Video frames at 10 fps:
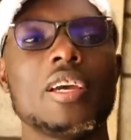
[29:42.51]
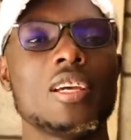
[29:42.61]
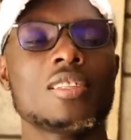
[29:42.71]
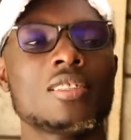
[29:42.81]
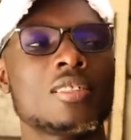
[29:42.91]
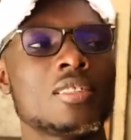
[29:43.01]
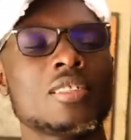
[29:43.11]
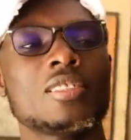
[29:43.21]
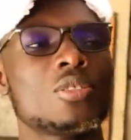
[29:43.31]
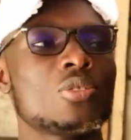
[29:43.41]

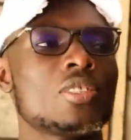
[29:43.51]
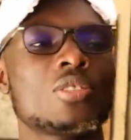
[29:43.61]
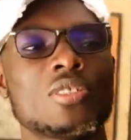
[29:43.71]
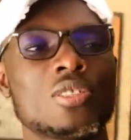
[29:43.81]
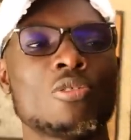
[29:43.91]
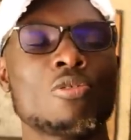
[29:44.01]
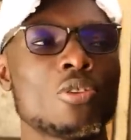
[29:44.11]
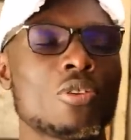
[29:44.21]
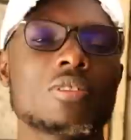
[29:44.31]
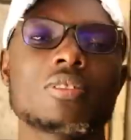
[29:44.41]

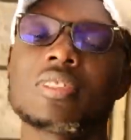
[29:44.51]
830004,